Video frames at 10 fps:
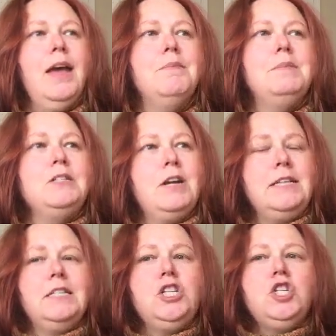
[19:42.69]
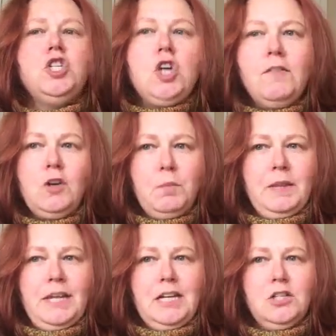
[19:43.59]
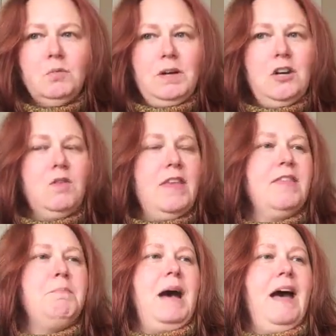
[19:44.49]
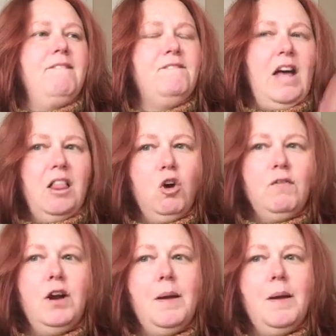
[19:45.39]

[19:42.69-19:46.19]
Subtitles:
And Mr. Hansen shoved open the kitchen window and the pot fell over.